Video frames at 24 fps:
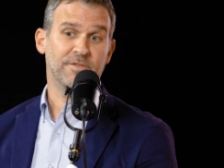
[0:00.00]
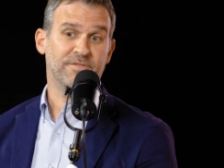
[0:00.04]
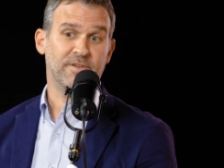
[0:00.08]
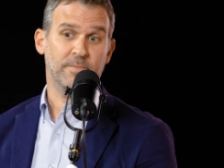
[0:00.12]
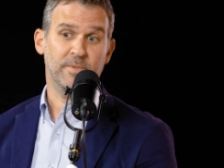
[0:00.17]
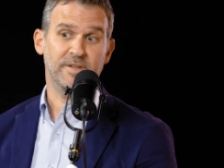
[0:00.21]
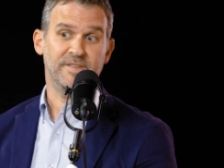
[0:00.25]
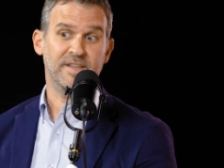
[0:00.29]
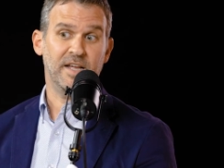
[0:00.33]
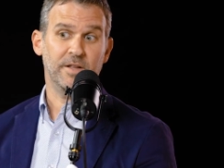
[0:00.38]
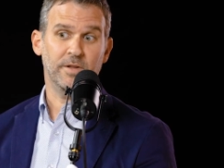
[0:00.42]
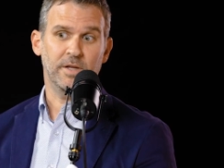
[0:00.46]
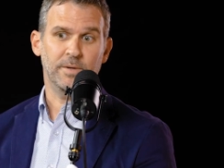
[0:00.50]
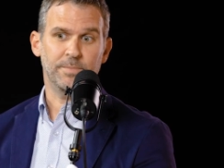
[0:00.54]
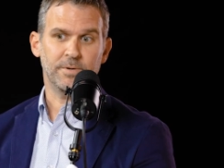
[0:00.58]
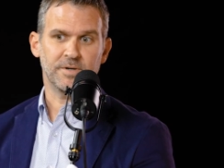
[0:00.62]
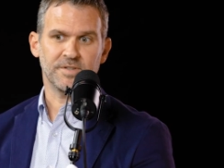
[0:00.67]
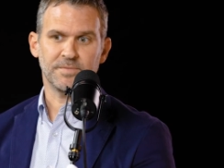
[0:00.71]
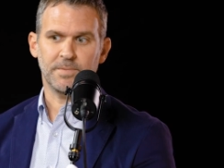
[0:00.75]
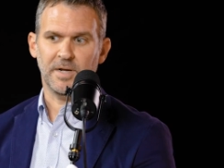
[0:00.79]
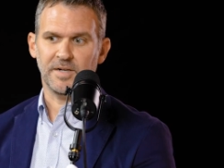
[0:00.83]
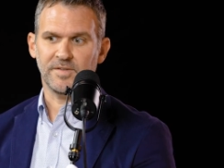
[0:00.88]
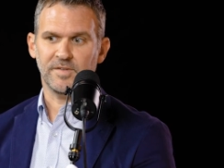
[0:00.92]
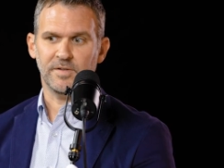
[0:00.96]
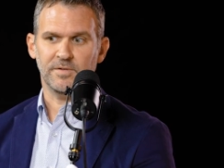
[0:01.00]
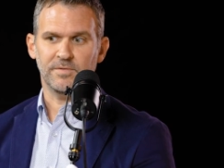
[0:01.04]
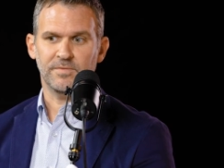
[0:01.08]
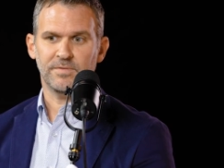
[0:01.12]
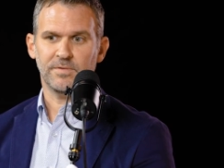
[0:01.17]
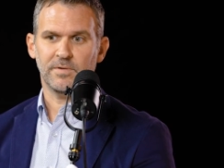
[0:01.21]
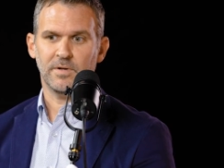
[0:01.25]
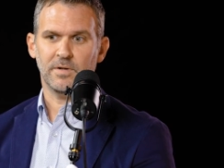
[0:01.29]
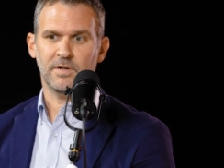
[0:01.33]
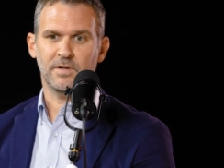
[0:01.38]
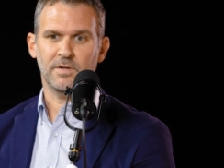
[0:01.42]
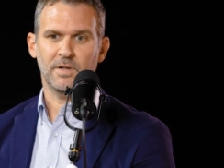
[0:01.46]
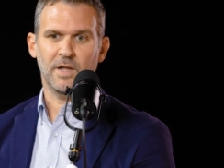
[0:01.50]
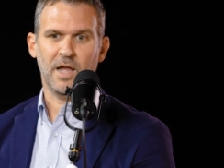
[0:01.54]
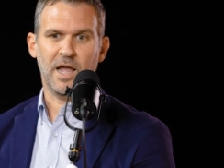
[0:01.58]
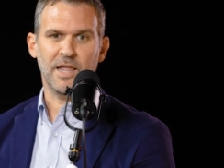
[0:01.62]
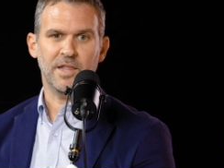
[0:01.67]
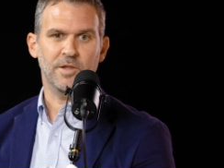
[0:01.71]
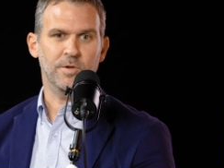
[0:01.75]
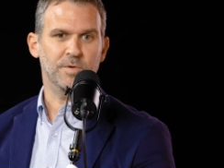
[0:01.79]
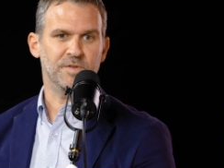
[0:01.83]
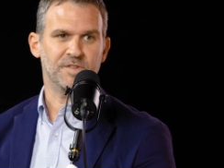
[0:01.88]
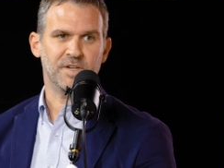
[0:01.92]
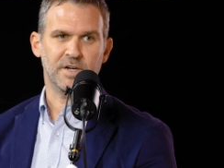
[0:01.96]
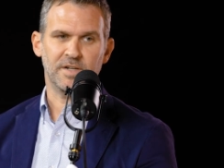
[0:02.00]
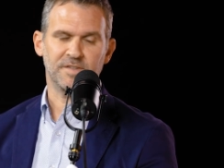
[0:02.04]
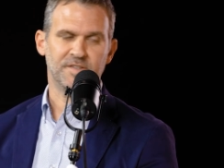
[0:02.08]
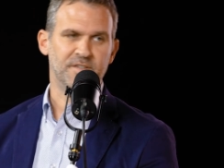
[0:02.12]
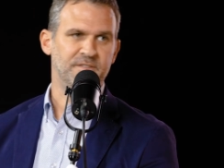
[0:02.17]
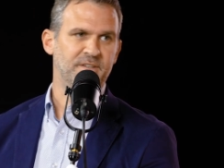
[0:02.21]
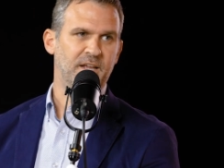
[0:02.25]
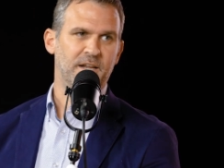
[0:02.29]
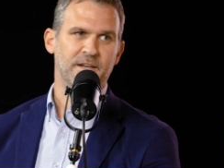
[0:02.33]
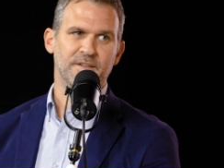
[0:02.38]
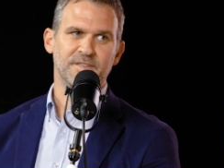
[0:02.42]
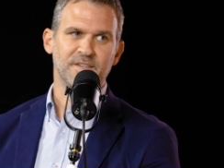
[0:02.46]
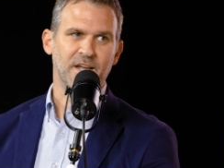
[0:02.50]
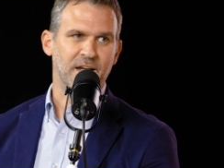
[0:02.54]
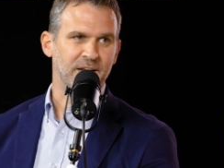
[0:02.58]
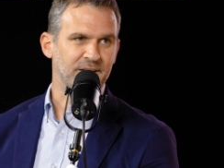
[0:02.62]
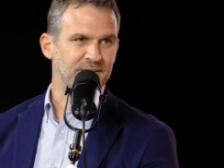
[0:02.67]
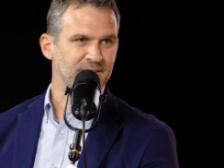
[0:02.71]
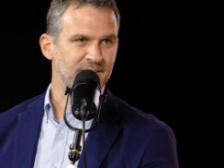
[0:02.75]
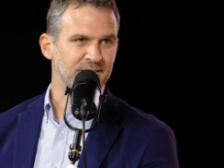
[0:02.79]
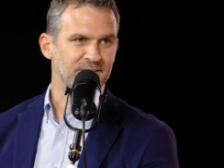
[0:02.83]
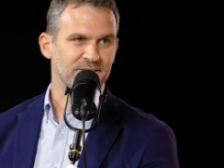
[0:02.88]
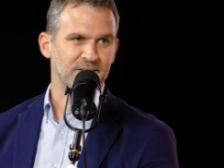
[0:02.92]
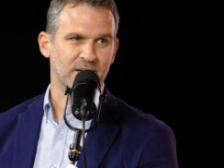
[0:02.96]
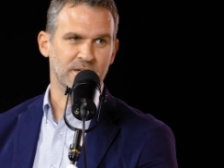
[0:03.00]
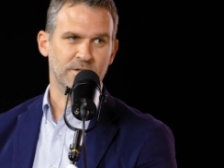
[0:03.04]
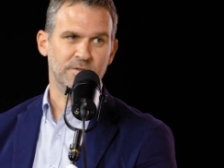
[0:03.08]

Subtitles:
from a daily perspective, I use it as a data scientist.